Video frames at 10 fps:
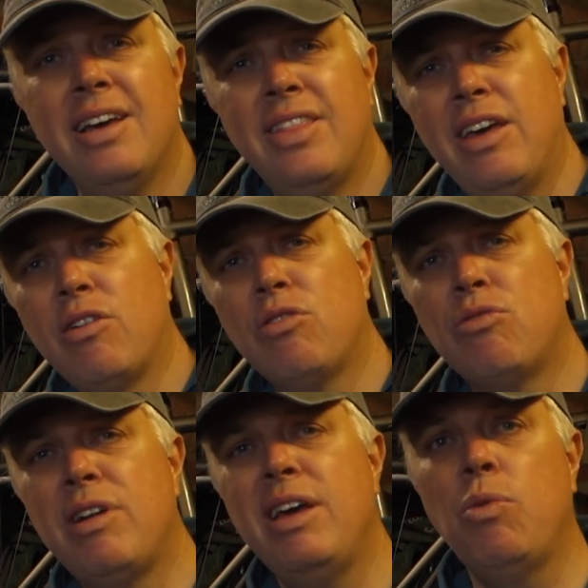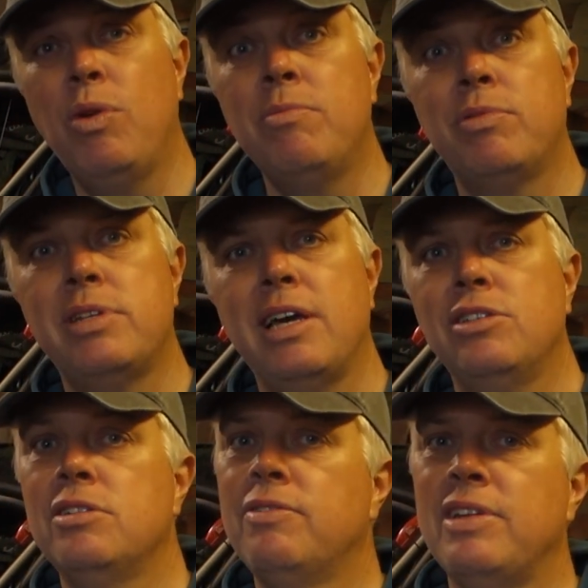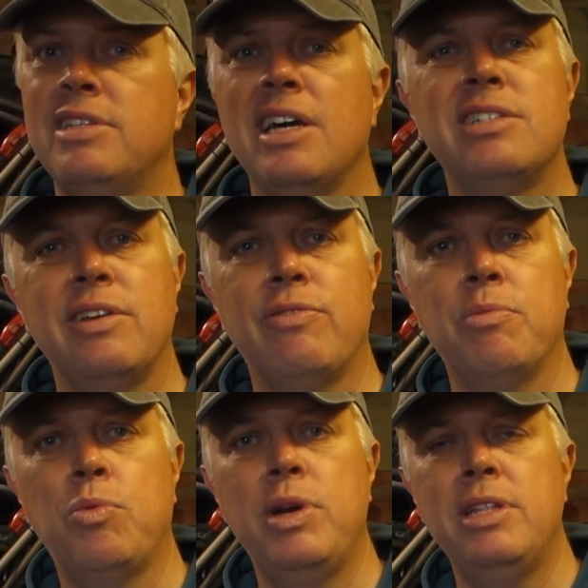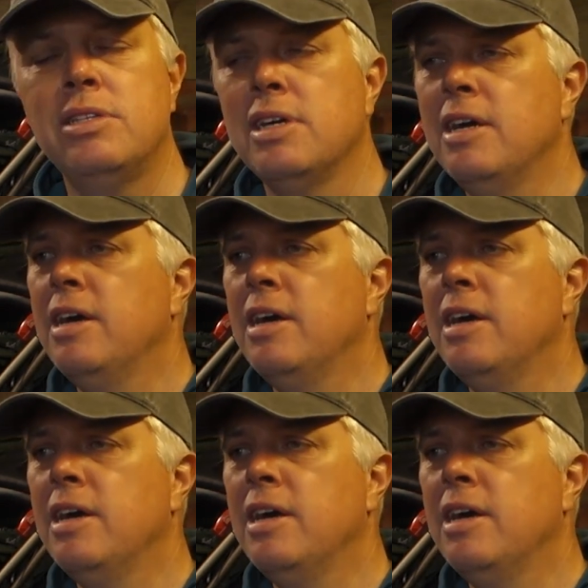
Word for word: they are great wind protection, fantastic from the wind.